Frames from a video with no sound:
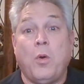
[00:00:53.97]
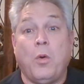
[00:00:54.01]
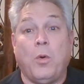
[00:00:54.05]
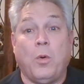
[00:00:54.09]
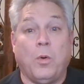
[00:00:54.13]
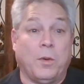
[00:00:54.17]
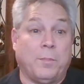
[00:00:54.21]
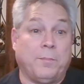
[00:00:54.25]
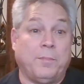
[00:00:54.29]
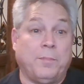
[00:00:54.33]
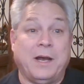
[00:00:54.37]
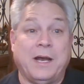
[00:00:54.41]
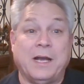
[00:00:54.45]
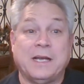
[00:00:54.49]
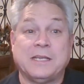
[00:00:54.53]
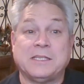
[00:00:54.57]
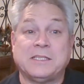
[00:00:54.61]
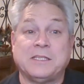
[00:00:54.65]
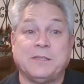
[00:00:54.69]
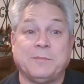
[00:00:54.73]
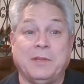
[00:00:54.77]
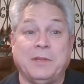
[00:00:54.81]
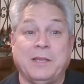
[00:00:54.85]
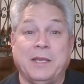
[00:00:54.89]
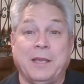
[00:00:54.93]
or
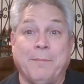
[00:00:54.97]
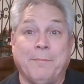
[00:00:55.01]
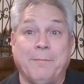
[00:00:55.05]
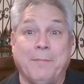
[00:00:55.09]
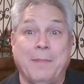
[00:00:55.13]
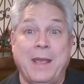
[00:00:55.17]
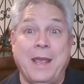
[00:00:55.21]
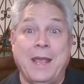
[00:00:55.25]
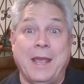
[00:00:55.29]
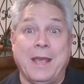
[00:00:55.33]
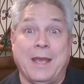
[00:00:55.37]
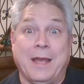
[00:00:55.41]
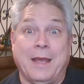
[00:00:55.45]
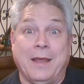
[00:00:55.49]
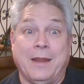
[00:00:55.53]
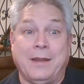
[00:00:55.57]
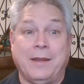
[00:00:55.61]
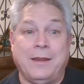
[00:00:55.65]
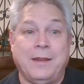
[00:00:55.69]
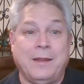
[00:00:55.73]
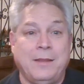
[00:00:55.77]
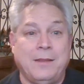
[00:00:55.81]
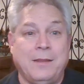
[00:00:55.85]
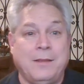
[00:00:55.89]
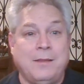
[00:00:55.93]
possibly a
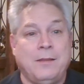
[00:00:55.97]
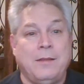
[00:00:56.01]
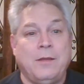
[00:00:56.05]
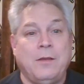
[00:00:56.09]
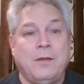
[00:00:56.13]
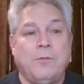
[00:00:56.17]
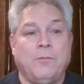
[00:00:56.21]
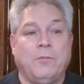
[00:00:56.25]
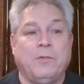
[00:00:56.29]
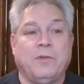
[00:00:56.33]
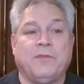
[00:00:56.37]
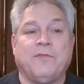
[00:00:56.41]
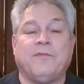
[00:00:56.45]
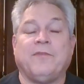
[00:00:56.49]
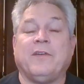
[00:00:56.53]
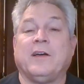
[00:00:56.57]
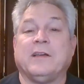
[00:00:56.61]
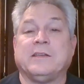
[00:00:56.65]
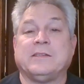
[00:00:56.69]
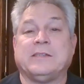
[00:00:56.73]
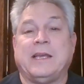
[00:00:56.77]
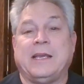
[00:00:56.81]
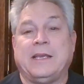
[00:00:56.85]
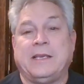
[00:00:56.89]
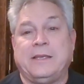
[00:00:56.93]
man, with
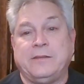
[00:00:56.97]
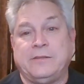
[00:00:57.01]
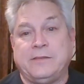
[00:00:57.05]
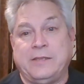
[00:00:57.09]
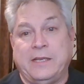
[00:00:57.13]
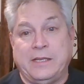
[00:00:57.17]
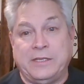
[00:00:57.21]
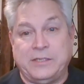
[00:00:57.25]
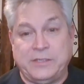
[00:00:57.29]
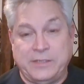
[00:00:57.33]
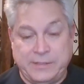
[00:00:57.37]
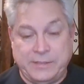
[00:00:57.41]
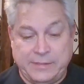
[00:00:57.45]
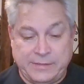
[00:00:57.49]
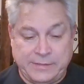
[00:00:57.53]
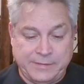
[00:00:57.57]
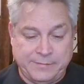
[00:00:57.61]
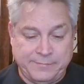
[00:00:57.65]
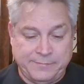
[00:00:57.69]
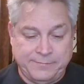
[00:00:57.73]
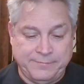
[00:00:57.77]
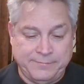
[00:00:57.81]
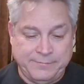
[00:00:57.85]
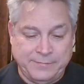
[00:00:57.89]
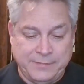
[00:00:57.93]
false
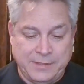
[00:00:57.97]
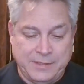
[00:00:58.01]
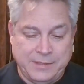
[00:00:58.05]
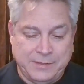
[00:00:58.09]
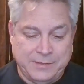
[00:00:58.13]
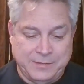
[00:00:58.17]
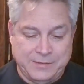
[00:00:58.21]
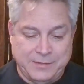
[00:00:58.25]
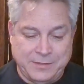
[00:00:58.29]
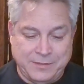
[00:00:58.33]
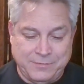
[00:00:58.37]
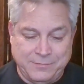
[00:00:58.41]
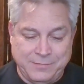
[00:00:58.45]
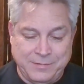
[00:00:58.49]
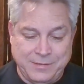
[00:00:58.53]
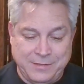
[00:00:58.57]
accusations. So